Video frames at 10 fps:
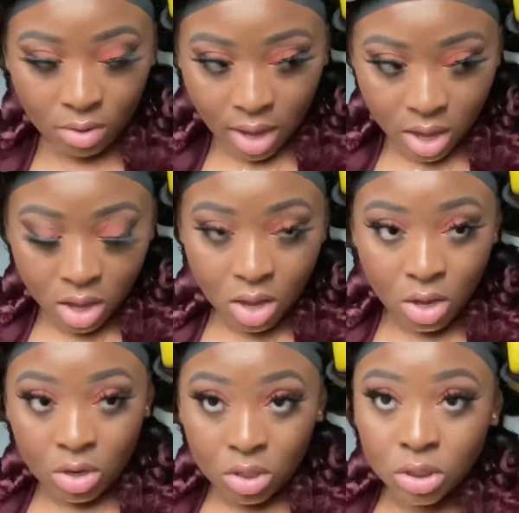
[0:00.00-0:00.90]
Okay,
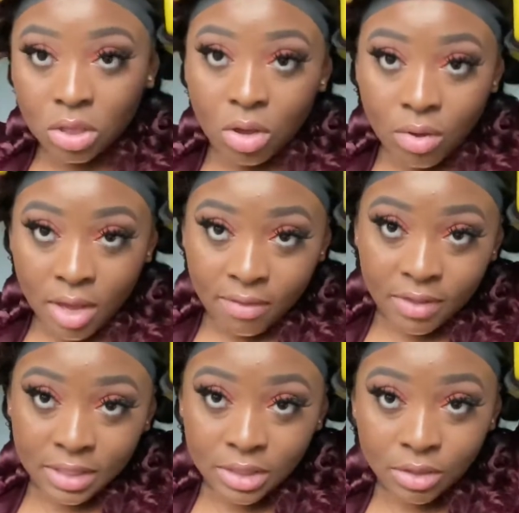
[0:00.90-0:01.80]
so if
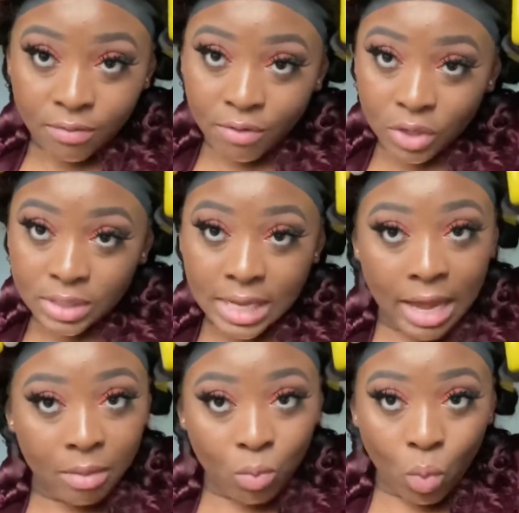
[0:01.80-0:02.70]
this is your first
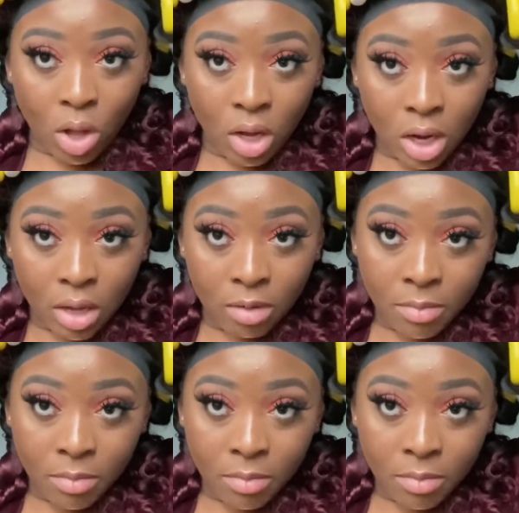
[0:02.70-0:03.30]
time, welcome